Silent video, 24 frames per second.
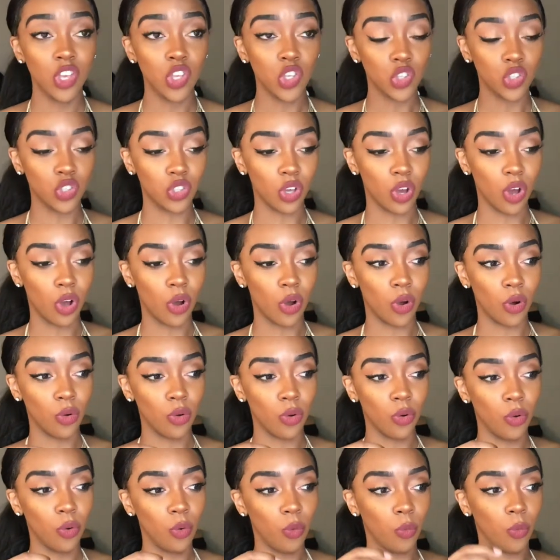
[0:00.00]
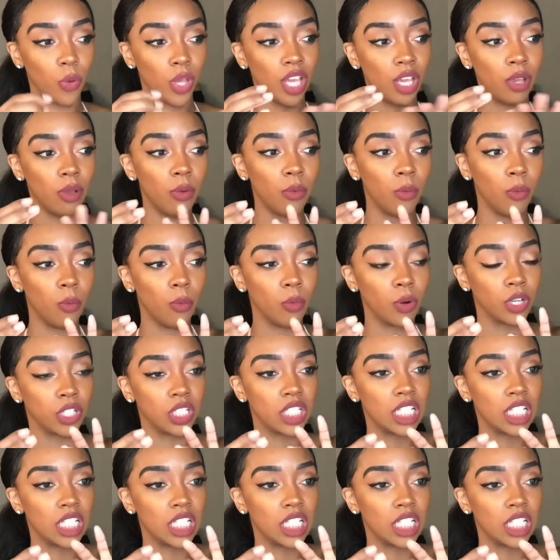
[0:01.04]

So we were